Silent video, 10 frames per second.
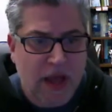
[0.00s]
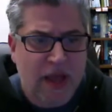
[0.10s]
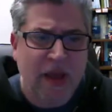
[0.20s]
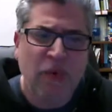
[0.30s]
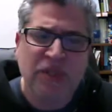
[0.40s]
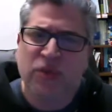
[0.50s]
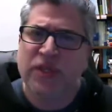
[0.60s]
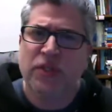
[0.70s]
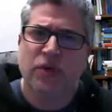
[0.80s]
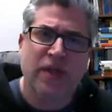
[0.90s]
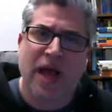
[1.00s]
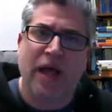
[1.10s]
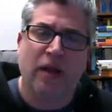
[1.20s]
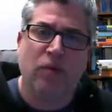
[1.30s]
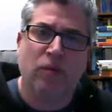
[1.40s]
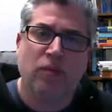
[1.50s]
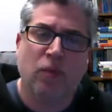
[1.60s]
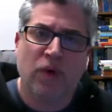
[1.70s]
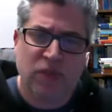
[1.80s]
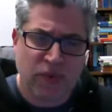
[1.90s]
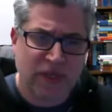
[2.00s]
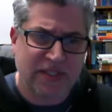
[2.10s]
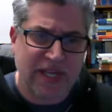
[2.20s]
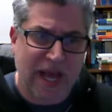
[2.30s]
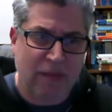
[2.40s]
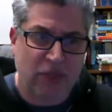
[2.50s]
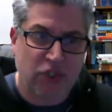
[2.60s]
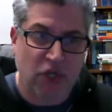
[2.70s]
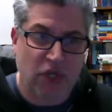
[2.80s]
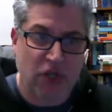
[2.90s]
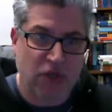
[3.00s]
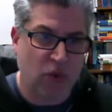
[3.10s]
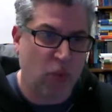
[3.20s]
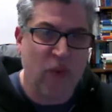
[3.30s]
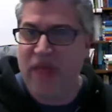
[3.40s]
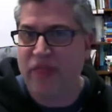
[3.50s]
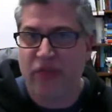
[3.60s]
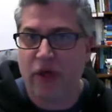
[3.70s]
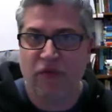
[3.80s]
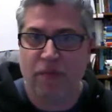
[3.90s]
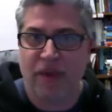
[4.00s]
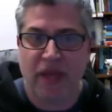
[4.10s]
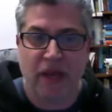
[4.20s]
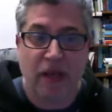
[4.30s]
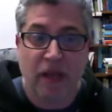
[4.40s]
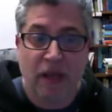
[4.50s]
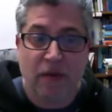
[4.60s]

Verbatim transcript: Uh, and once we do that, once we establish the width of a bin,